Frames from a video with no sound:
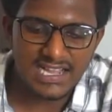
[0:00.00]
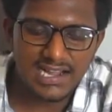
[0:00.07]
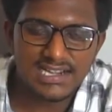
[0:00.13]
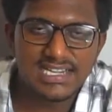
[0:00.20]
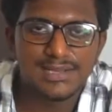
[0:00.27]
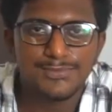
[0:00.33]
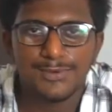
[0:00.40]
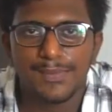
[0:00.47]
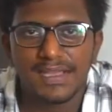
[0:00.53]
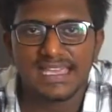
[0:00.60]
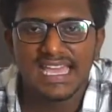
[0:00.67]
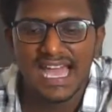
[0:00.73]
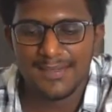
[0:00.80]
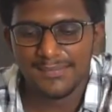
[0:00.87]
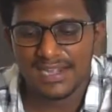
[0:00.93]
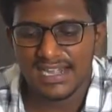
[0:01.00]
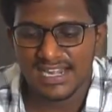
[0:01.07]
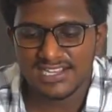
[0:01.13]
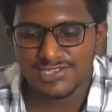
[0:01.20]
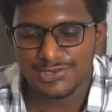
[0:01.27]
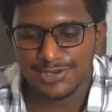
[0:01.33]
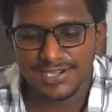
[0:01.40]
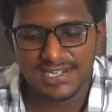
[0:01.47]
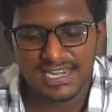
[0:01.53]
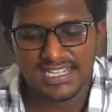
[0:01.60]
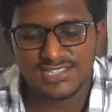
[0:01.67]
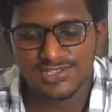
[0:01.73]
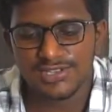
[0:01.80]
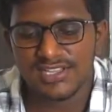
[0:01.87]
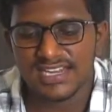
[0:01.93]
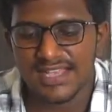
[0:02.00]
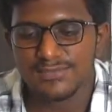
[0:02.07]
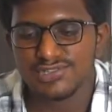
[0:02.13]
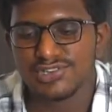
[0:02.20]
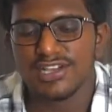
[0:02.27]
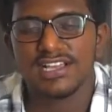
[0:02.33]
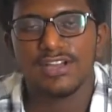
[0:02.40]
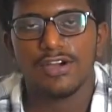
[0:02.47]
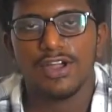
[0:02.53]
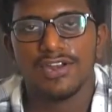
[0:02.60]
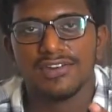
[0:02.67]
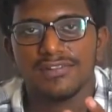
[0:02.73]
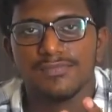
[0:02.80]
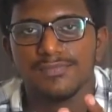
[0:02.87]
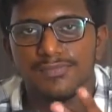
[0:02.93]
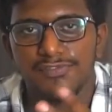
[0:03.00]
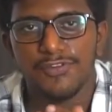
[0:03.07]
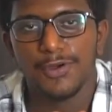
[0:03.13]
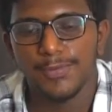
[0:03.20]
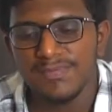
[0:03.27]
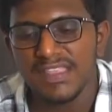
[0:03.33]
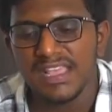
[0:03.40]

can't remove my camera and show it right so that I'm showing on phone.